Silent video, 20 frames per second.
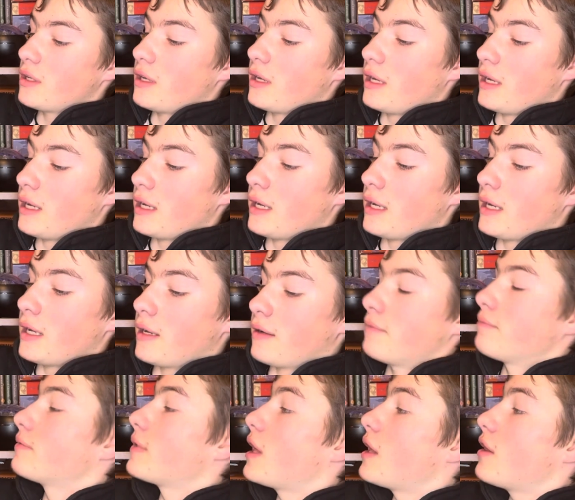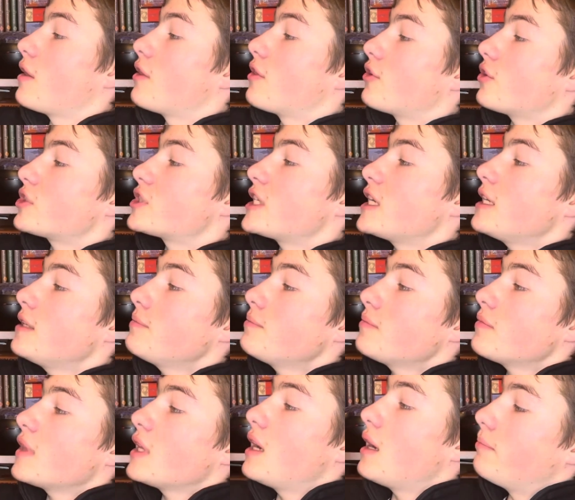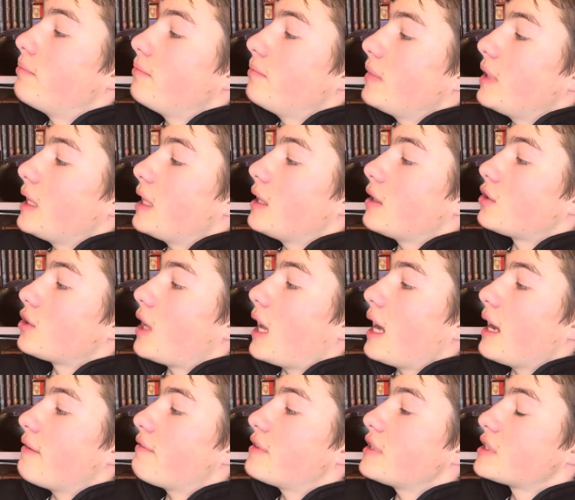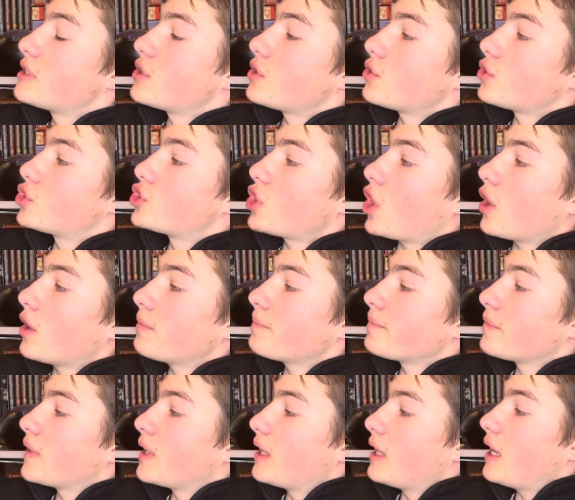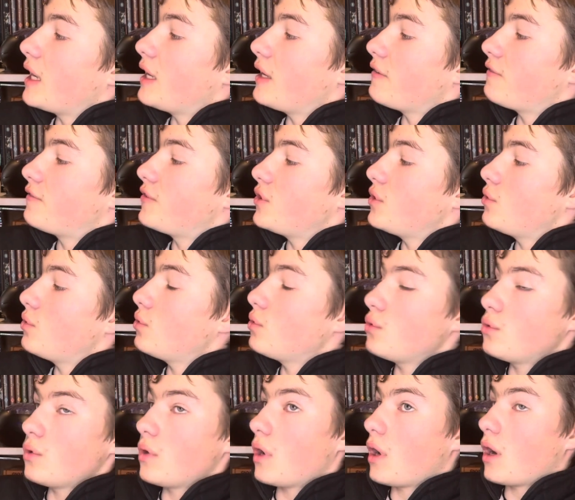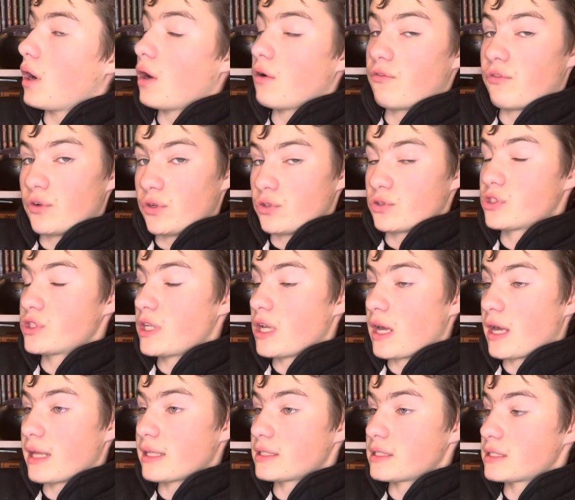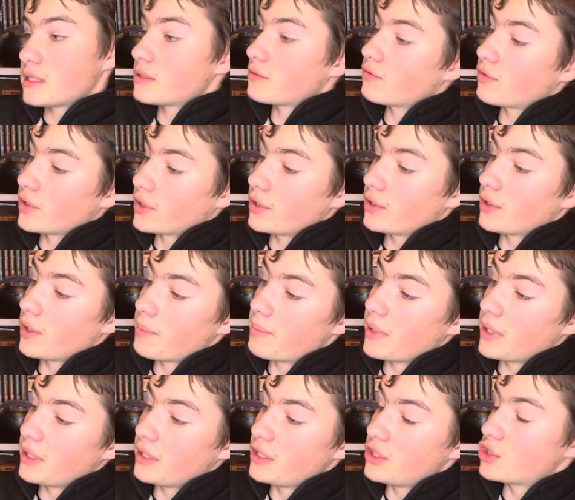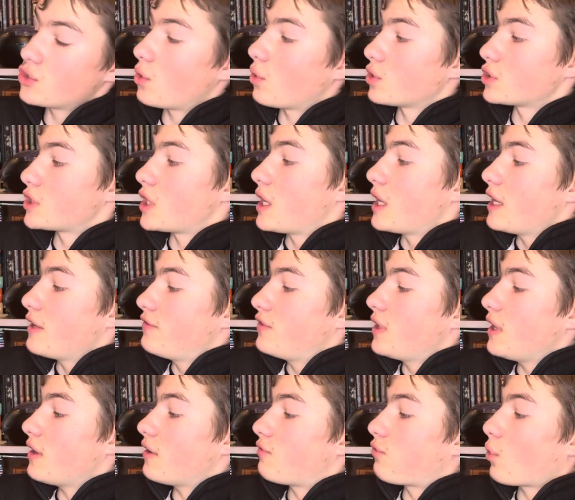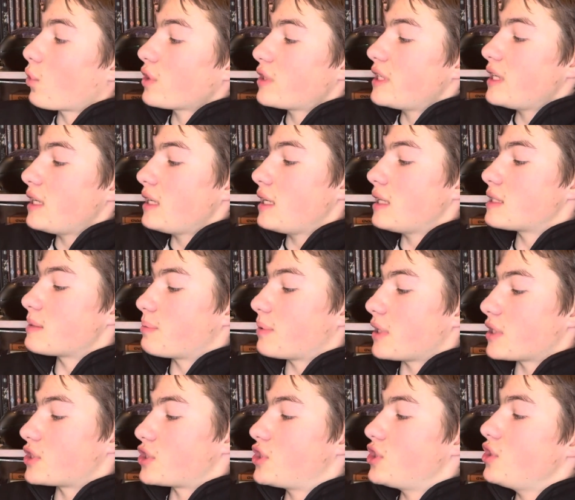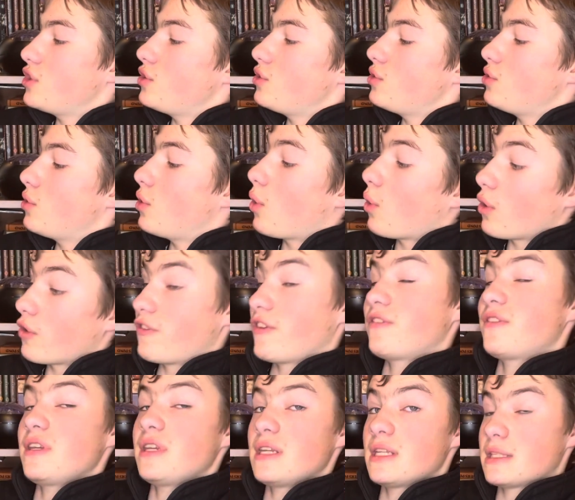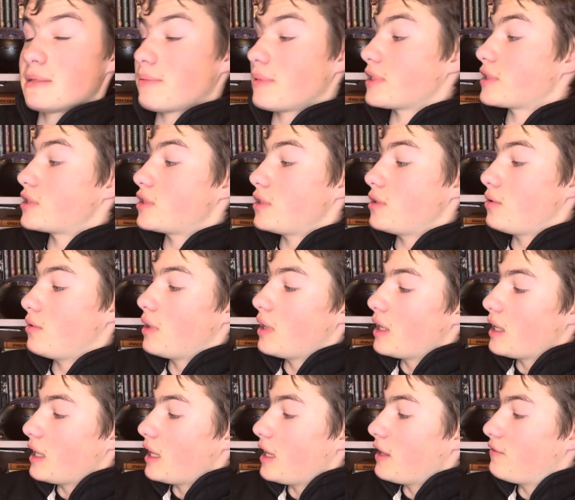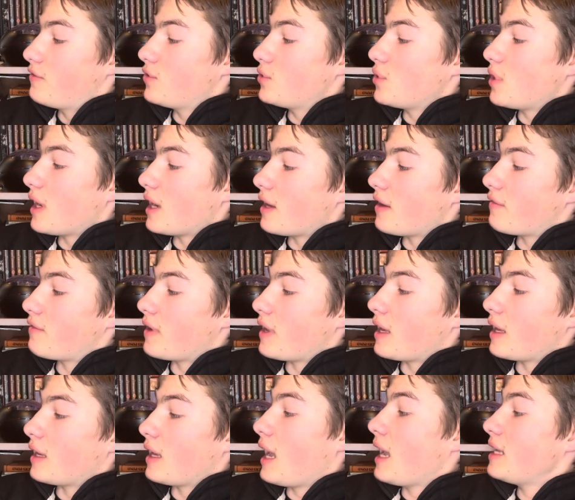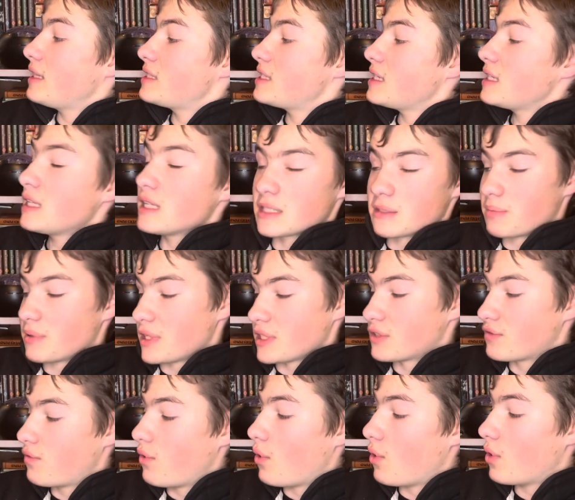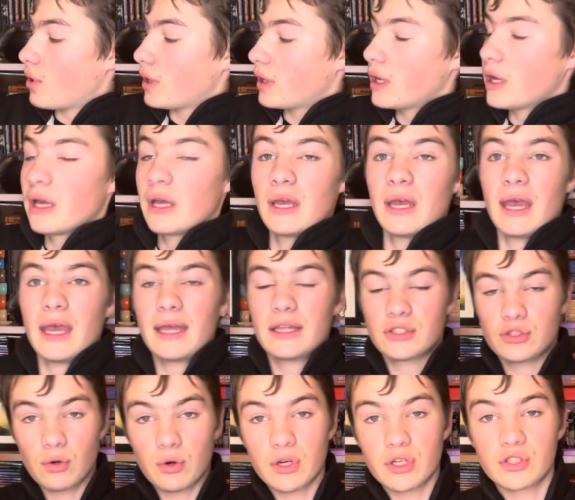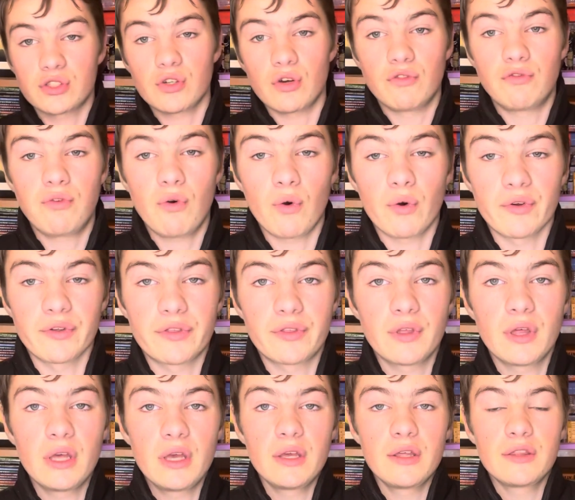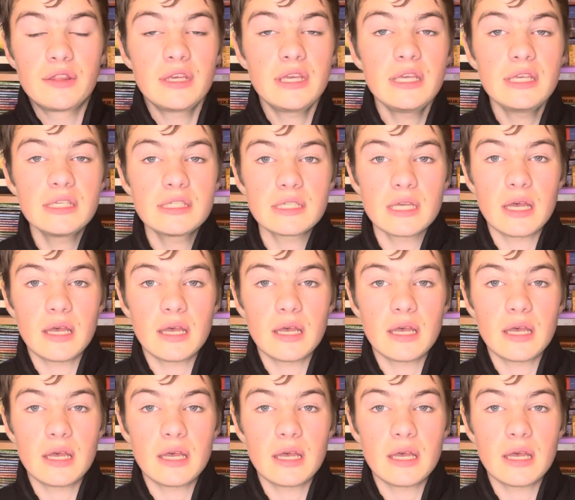13, it'll have this little chart. For your stats, for your ability scores, if you get a 14, it's a +2, or a 15, it's a +2. If you have a 18, it's a +4, and so on and so forth. These